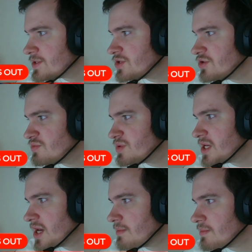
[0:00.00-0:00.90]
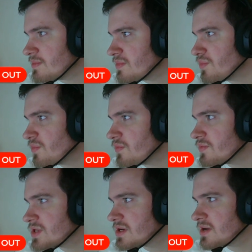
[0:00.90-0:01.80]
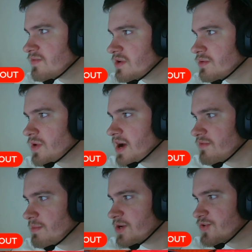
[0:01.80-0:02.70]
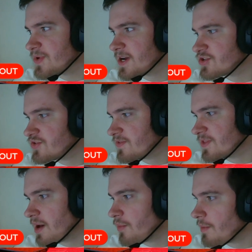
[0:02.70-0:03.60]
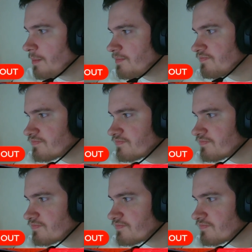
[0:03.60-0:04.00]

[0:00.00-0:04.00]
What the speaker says: 2 p.m. So definitely we'll have a match reaction for that one.